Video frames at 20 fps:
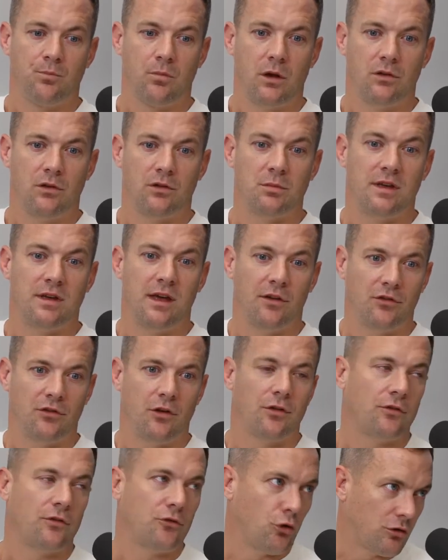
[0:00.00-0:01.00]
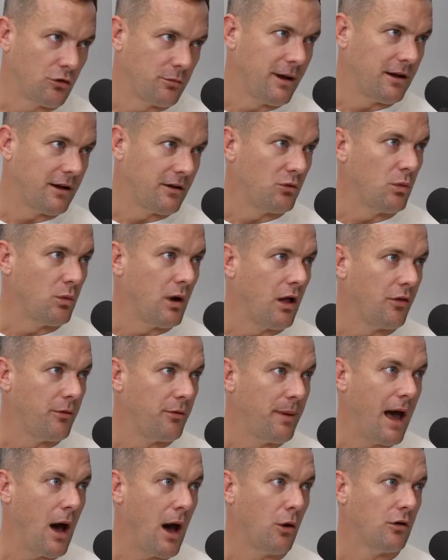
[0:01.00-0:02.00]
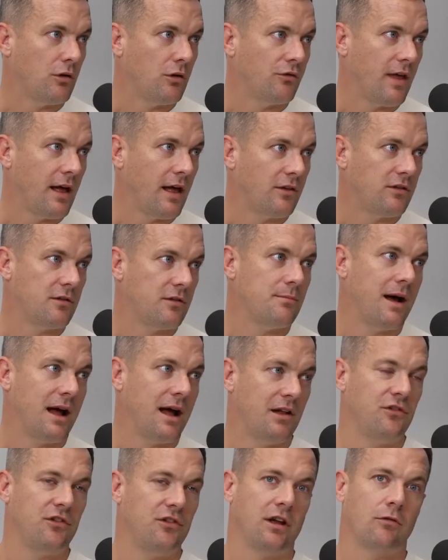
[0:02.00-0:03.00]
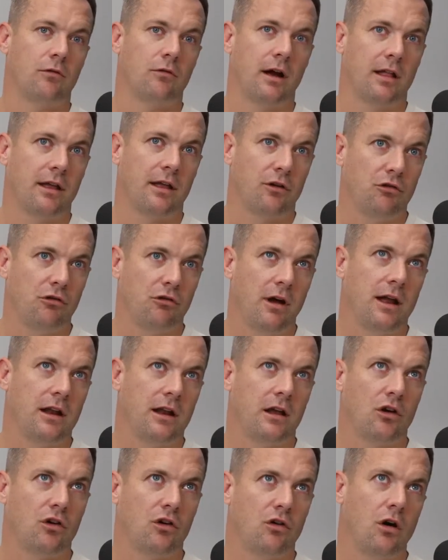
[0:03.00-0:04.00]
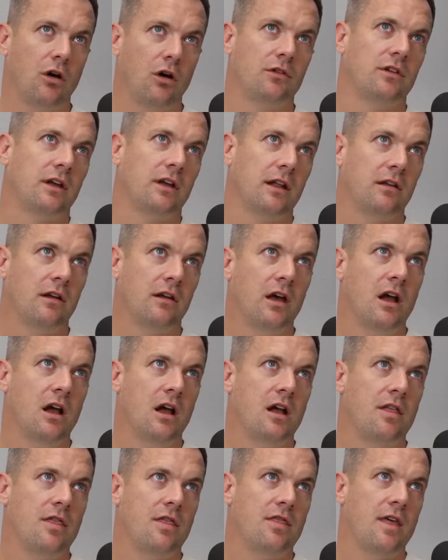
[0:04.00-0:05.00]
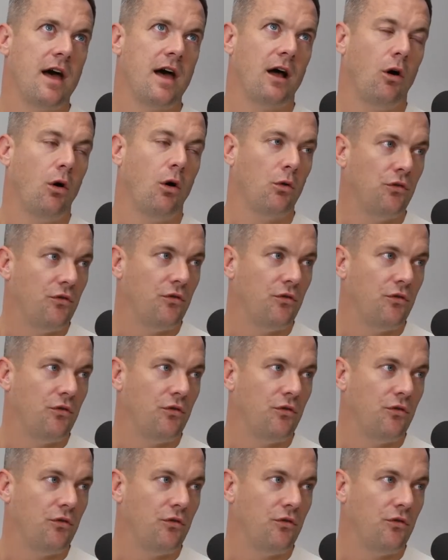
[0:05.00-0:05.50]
some guests on that have talked about it as well, the power of that demand gen, right? Like creating content that holds